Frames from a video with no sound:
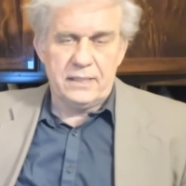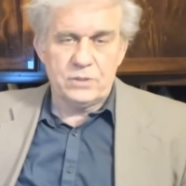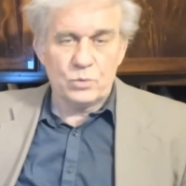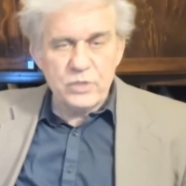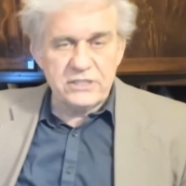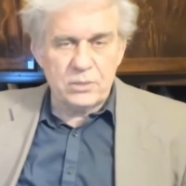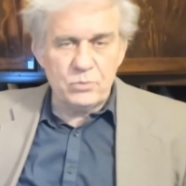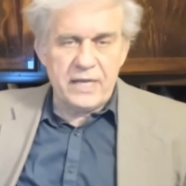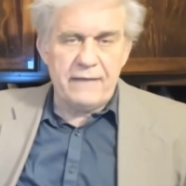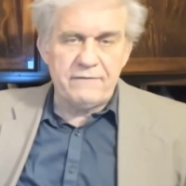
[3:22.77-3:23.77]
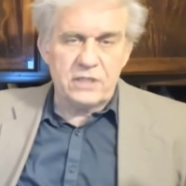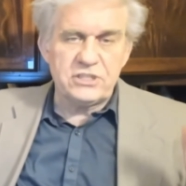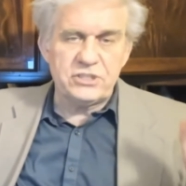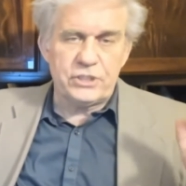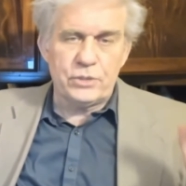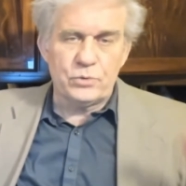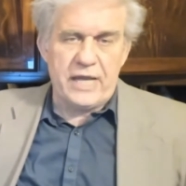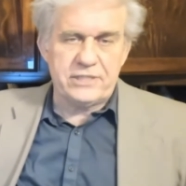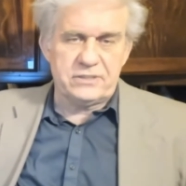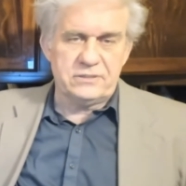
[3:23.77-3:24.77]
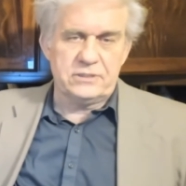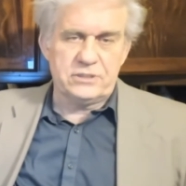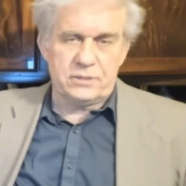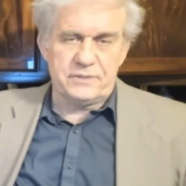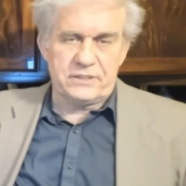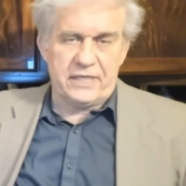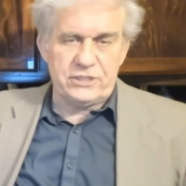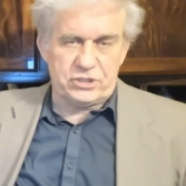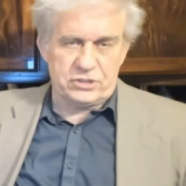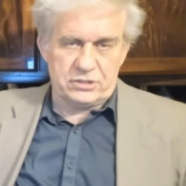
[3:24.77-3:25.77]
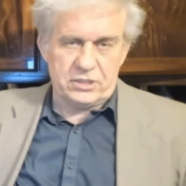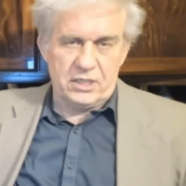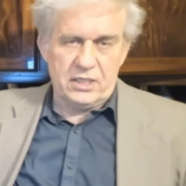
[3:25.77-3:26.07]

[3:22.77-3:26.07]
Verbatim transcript: The reason we have all these irrational interpretations